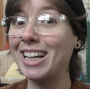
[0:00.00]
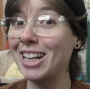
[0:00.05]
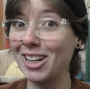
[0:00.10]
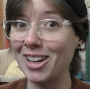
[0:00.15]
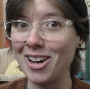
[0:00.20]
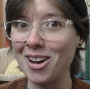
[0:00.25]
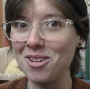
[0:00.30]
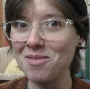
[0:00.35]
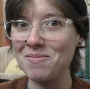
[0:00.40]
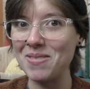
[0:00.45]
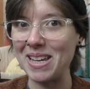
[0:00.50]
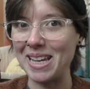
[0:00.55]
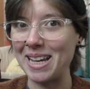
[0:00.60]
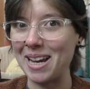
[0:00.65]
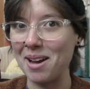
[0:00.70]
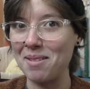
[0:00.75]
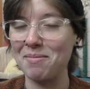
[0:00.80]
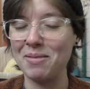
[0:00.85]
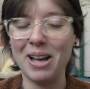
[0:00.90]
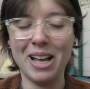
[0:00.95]
Go me.
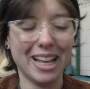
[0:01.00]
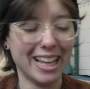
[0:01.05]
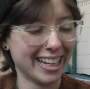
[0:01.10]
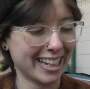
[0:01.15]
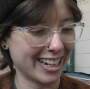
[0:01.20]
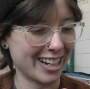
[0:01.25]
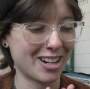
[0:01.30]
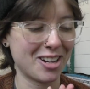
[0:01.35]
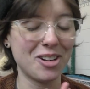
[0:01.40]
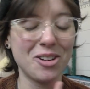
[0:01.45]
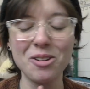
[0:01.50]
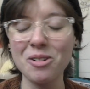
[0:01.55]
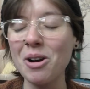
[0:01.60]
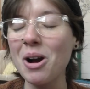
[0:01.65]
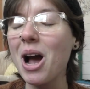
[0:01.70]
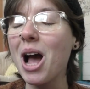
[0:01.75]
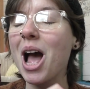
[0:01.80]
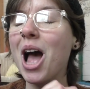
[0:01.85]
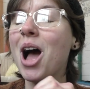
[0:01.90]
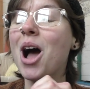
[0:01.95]

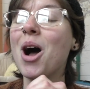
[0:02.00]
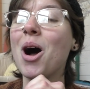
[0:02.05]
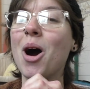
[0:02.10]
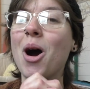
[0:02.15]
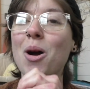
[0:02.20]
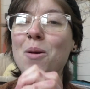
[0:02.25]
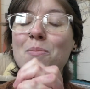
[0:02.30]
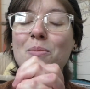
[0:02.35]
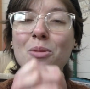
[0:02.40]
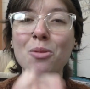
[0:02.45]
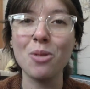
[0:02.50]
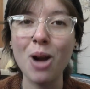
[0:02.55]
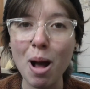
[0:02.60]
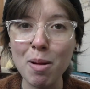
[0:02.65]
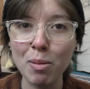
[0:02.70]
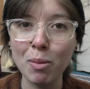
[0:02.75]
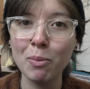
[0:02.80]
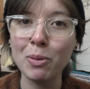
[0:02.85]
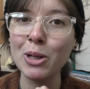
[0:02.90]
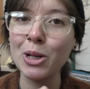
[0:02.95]
You are
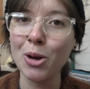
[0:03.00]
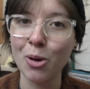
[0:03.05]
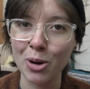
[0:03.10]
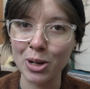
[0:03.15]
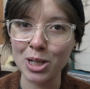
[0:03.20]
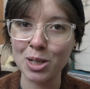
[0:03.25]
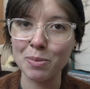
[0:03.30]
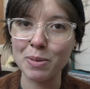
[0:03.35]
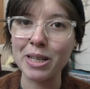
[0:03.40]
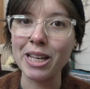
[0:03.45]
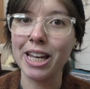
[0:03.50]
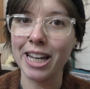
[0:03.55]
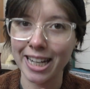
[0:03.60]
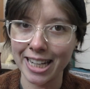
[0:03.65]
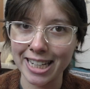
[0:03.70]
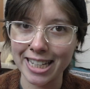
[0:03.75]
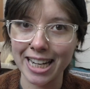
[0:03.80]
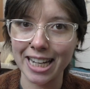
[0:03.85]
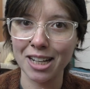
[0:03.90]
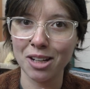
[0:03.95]
probably going to be
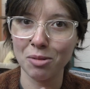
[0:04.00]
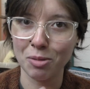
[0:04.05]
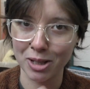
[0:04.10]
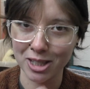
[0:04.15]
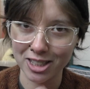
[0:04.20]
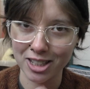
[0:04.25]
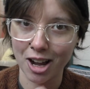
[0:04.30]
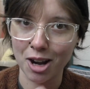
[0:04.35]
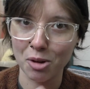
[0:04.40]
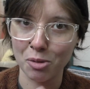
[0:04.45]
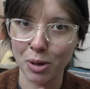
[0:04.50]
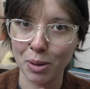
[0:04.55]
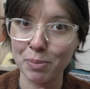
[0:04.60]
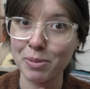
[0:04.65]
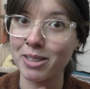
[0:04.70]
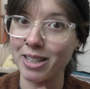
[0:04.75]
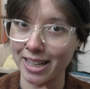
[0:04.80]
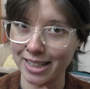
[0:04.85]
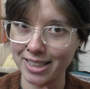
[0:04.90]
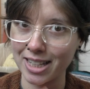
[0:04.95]
inundated with sock
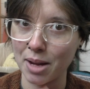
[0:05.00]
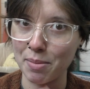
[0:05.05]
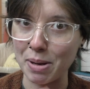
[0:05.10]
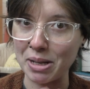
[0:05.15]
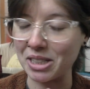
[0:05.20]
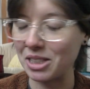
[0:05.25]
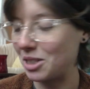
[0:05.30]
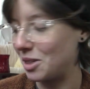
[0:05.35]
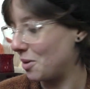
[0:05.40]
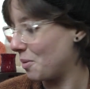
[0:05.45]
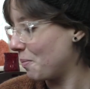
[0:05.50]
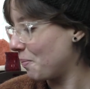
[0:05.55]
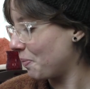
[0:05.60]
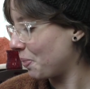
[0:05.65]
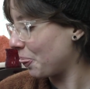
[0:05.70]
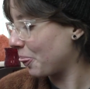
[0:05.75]
whips next time I see you.